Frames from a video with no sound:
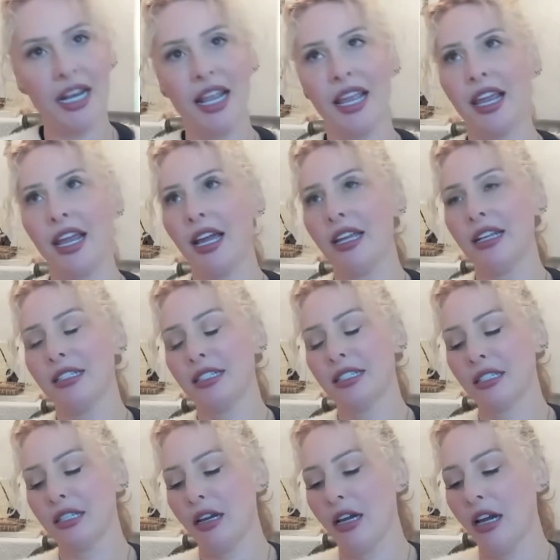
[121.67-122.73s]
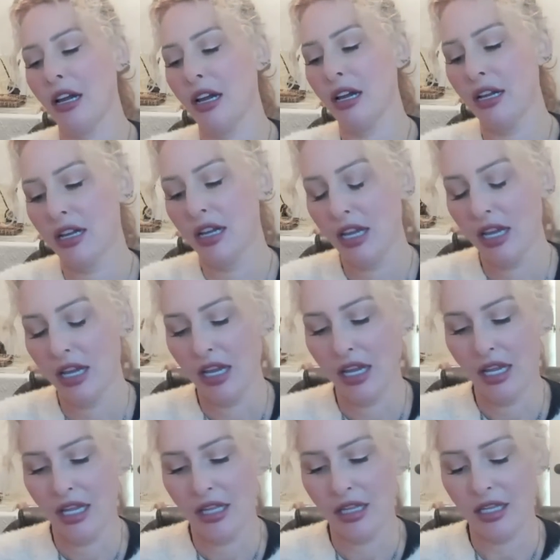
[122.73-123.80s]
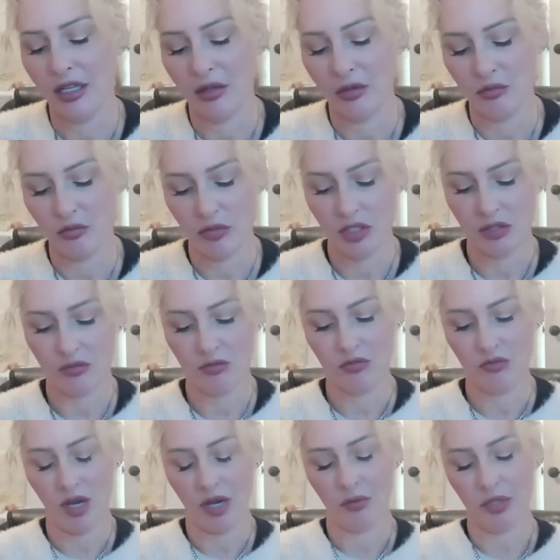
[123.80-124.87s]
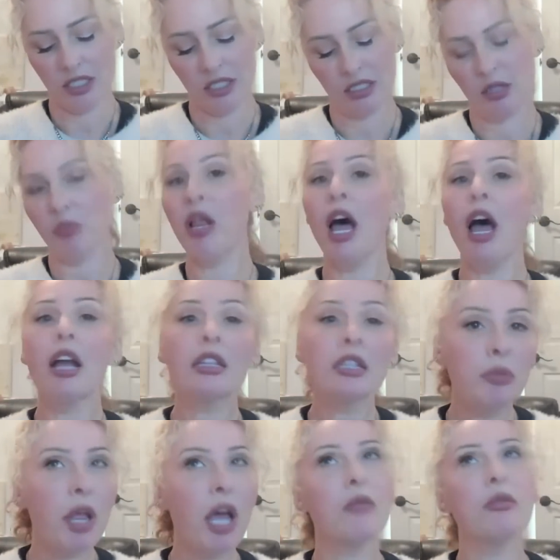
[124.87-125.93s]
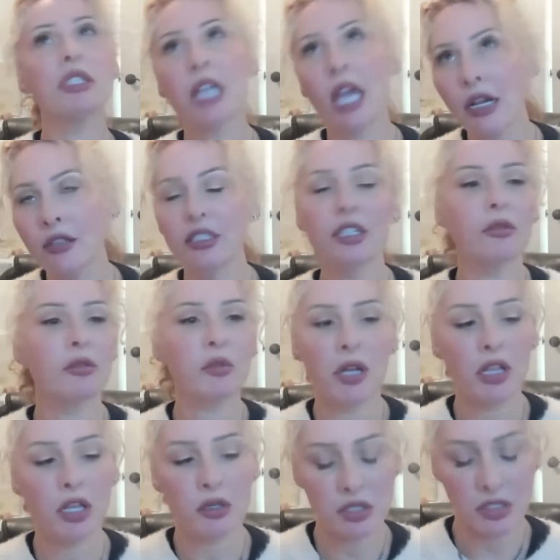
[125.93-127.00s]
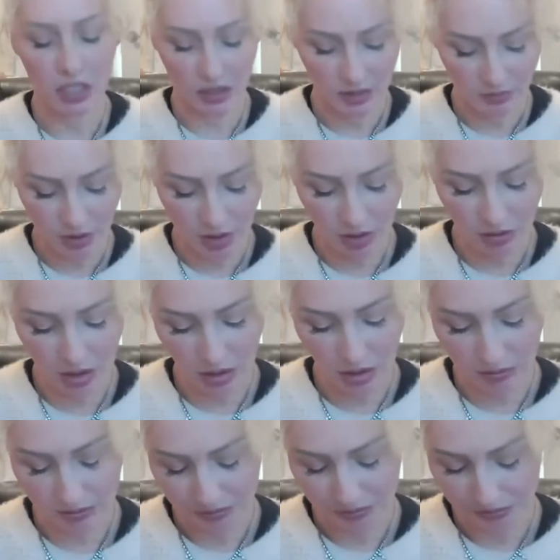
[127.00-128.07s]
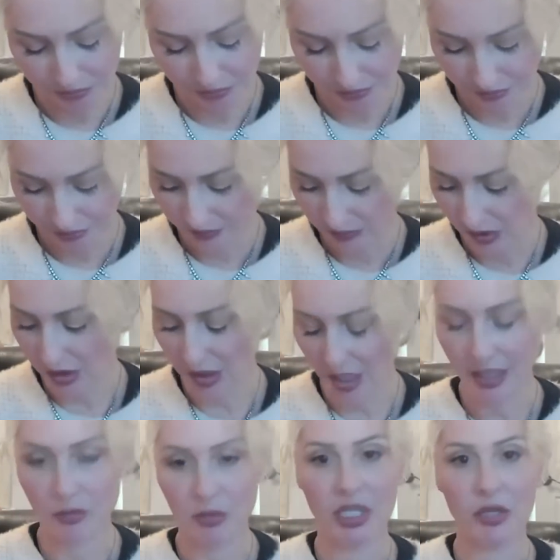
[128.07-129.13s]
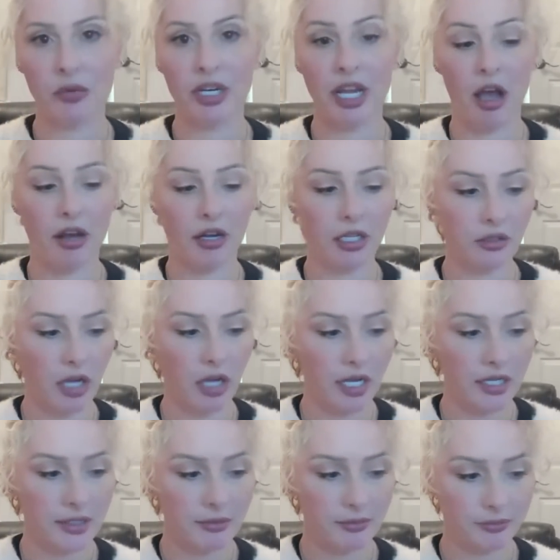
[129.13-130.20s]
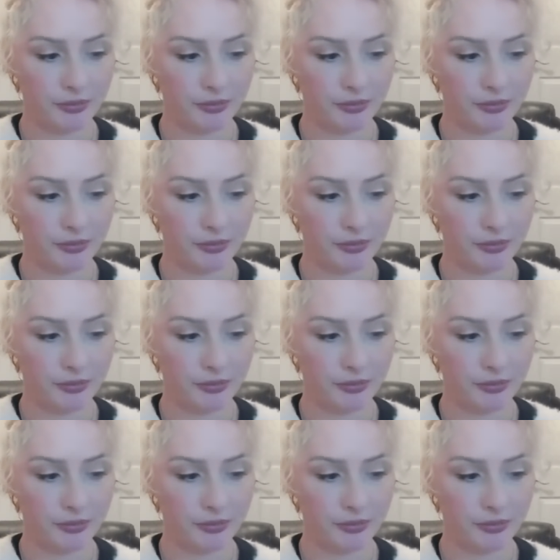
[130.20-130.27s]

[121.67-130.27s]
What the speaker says: And then I went to get the plug and the plug was tangled. It was one of those things. So, I didn't mean to Rihanna you guys.